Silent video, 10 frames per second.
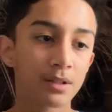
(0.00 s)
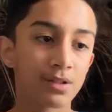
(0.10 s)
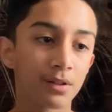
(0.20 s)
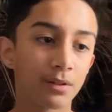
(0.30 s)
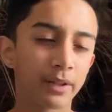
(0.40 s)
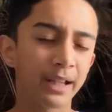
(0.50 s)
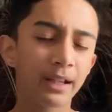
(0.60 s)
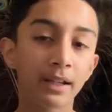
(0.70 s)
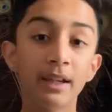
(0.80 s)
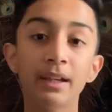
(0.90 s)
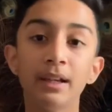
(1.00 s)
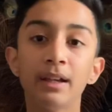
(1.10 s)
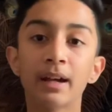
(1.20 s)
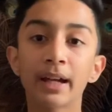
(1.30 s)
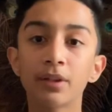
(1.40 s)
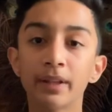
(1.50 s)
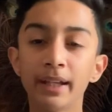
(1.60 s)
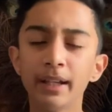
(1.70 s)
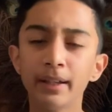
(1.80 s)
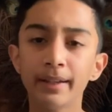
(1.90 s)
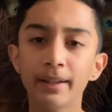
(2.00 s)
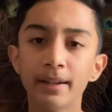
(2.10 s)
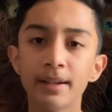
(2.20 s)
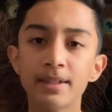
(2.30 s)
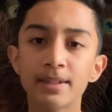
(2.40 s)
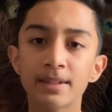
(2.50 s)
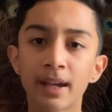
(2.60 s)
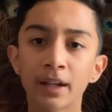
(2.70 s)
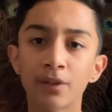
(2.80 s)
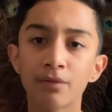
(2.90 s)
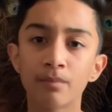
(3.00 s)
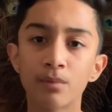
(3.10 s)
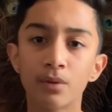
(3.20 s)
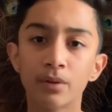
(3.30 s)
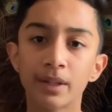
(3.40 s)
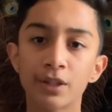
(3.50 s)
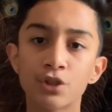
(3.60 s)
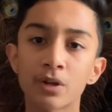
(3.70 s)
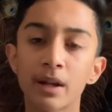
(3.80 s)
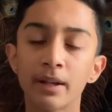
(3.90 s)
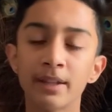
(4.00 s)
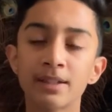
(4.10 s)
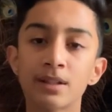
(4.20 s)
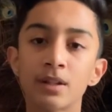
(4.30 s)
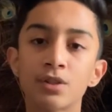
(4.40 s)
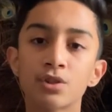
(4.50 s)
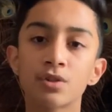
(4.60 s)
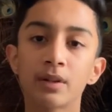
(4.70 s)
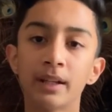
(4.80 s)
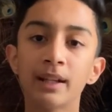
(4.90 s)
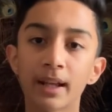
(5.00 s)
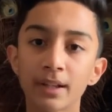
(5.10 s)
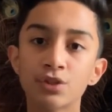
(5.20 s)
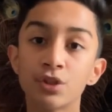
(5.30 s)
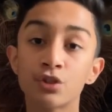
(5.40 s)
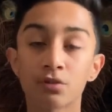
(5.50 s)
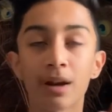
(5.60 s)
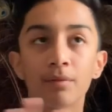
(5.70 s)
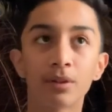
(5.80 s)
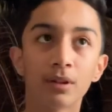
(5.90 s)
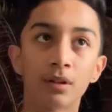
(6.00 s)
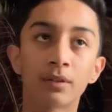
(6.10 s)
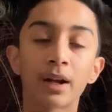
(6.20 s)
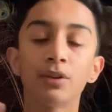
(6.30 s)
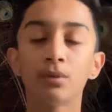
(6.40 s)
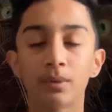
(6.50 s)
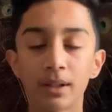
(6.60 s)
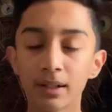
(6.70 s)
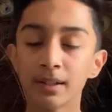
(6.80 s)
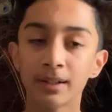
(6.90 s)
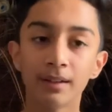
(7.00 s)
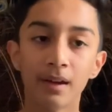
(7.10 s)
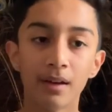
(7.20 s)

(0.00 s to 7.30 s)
So he is kind of more the tra he's a He likes to travel around the world,